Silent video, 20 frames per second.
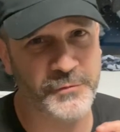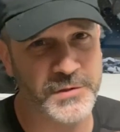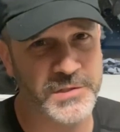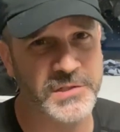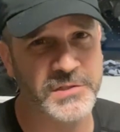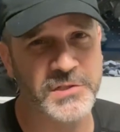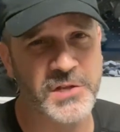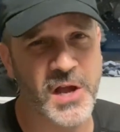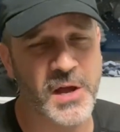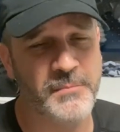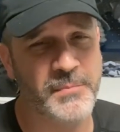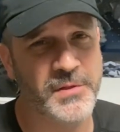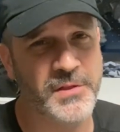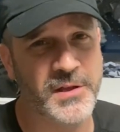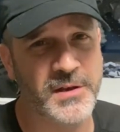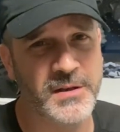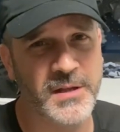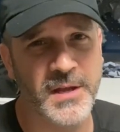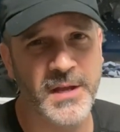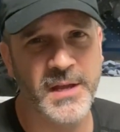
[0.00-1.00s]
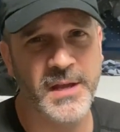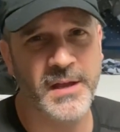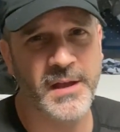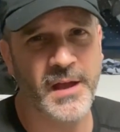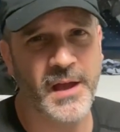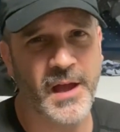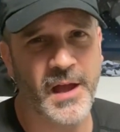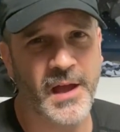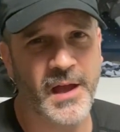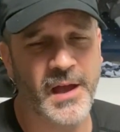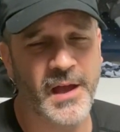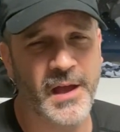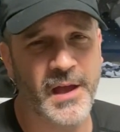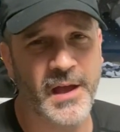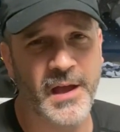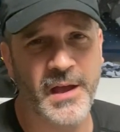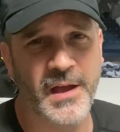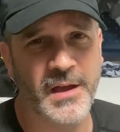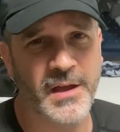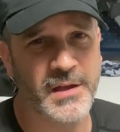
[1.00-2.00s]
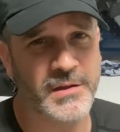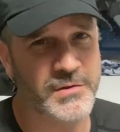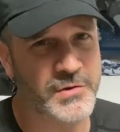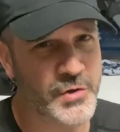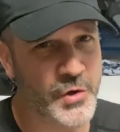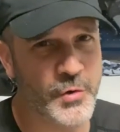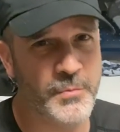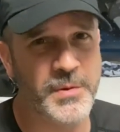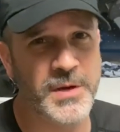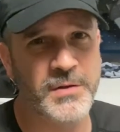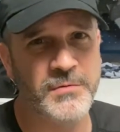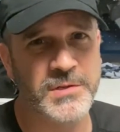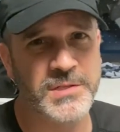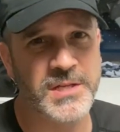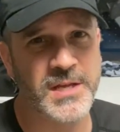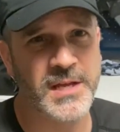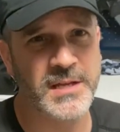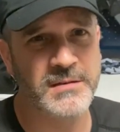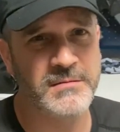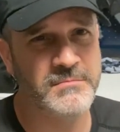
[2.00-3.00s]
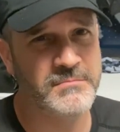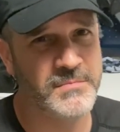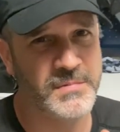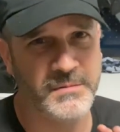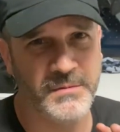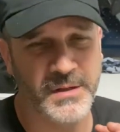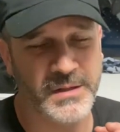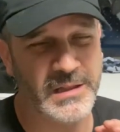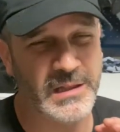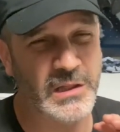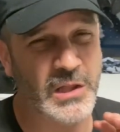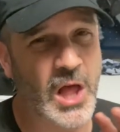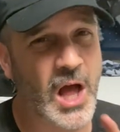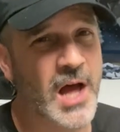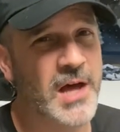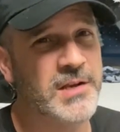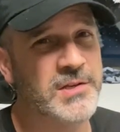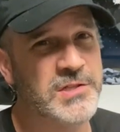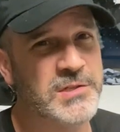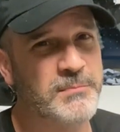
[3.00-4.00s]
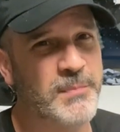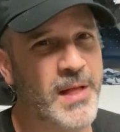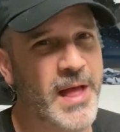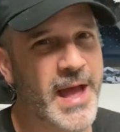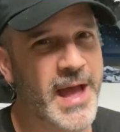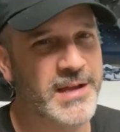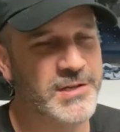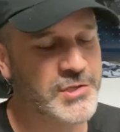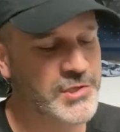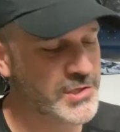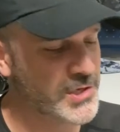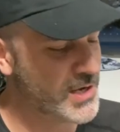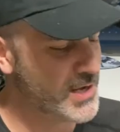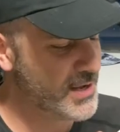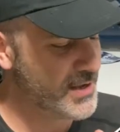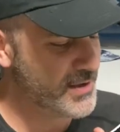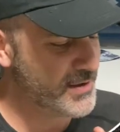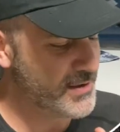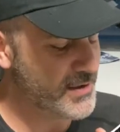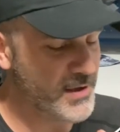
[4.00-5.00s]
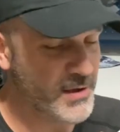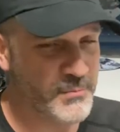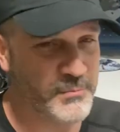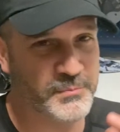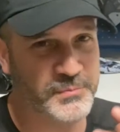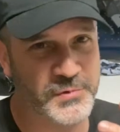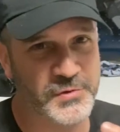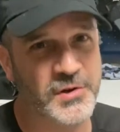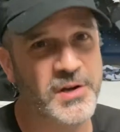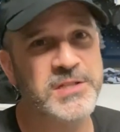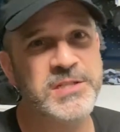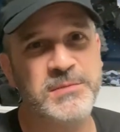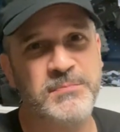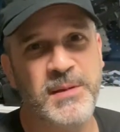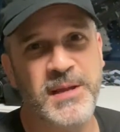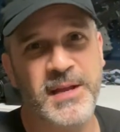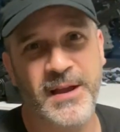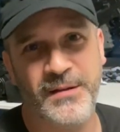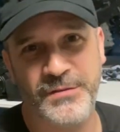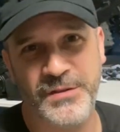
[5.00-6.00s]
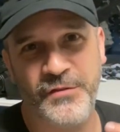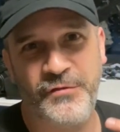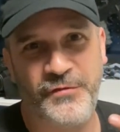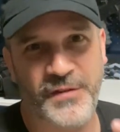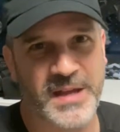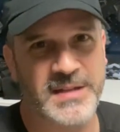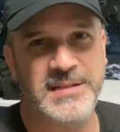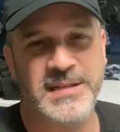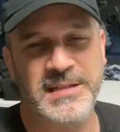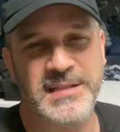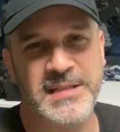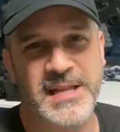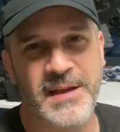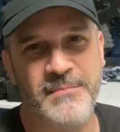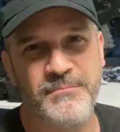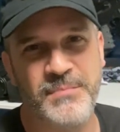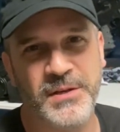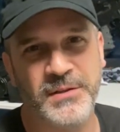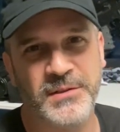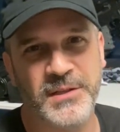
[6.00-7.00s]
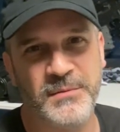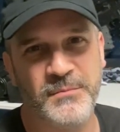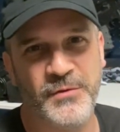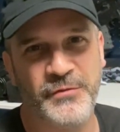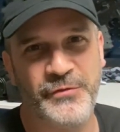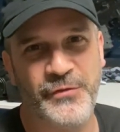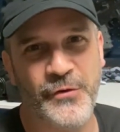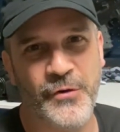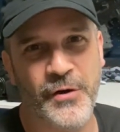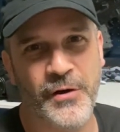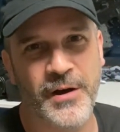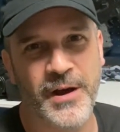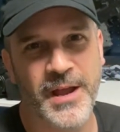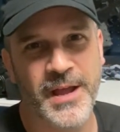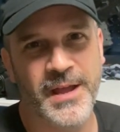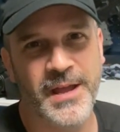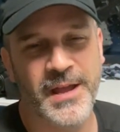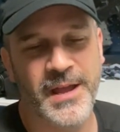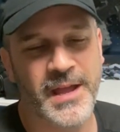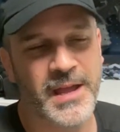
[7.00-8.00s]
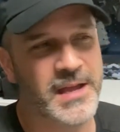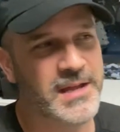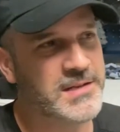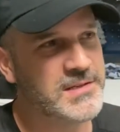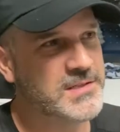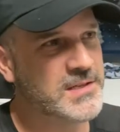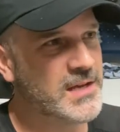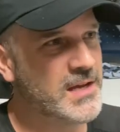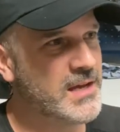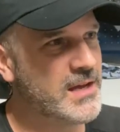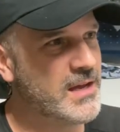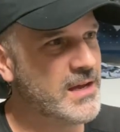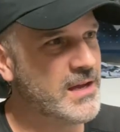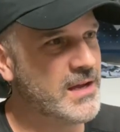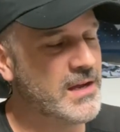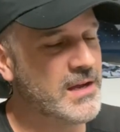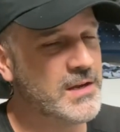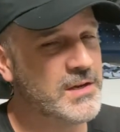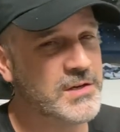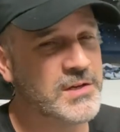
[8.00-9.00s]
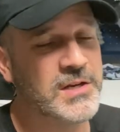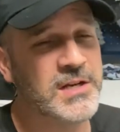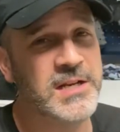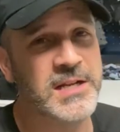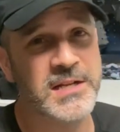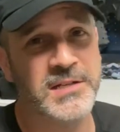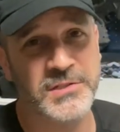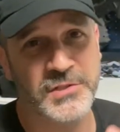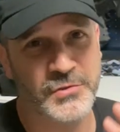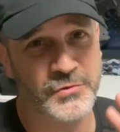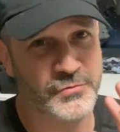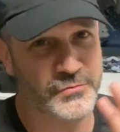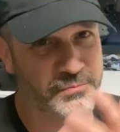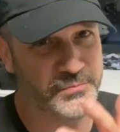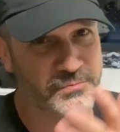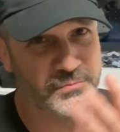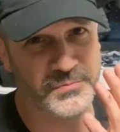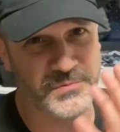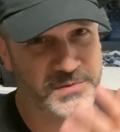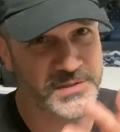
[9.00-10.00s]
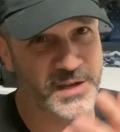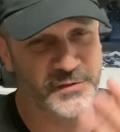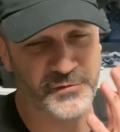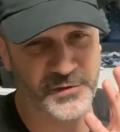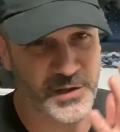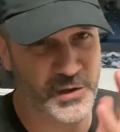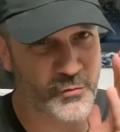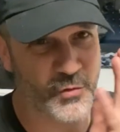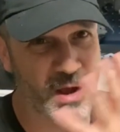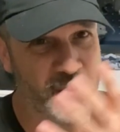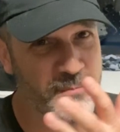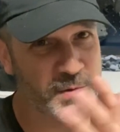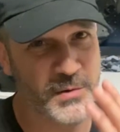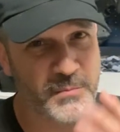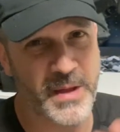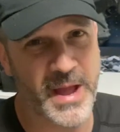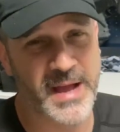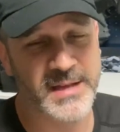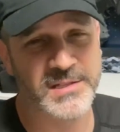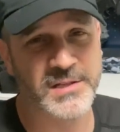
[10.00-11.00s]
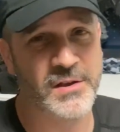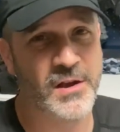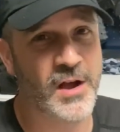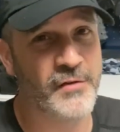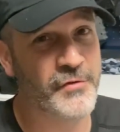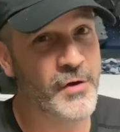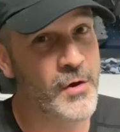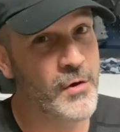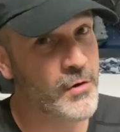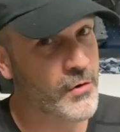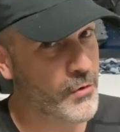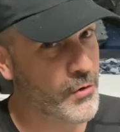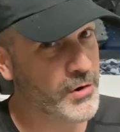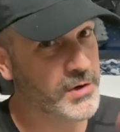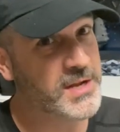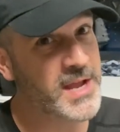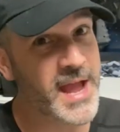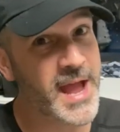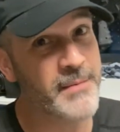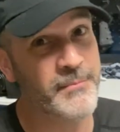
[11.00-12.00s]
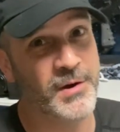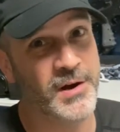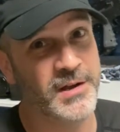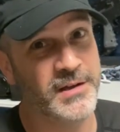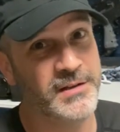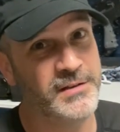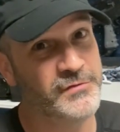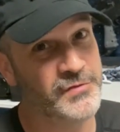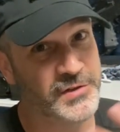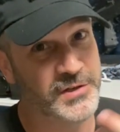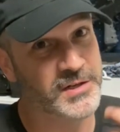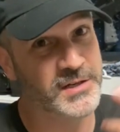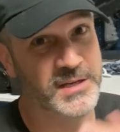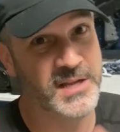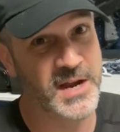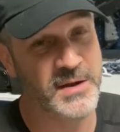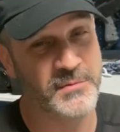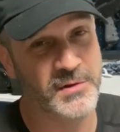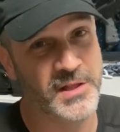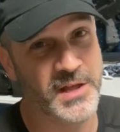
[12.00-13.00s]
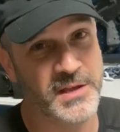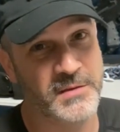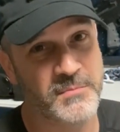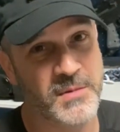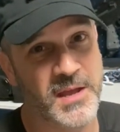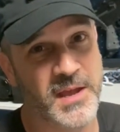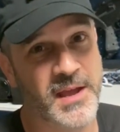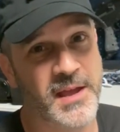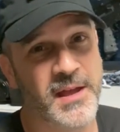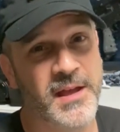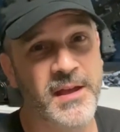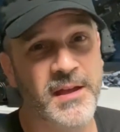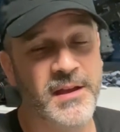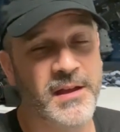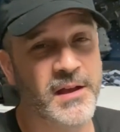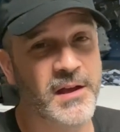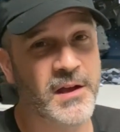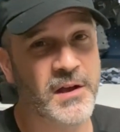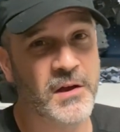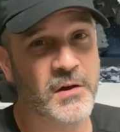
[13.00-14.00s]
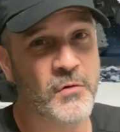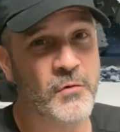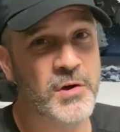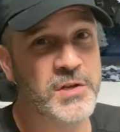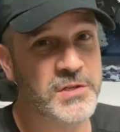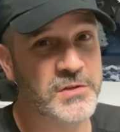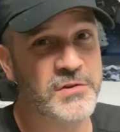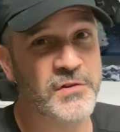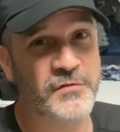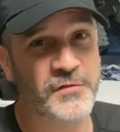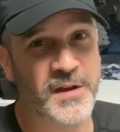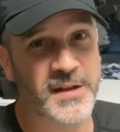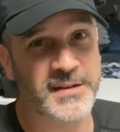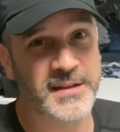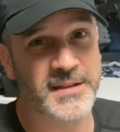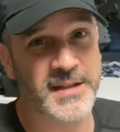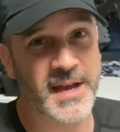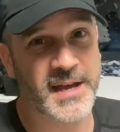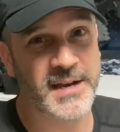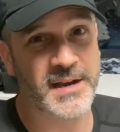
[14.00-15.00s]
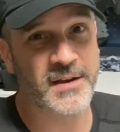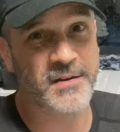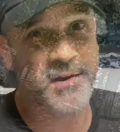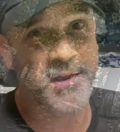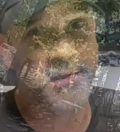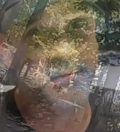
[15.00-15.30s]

was on top of it. Nobody was hit. A lot of splash. Trust me, I've defended in that building before, and you're gonna need to definitely wipe your mask off or camera, if you got a camera like me, when you defend in that area.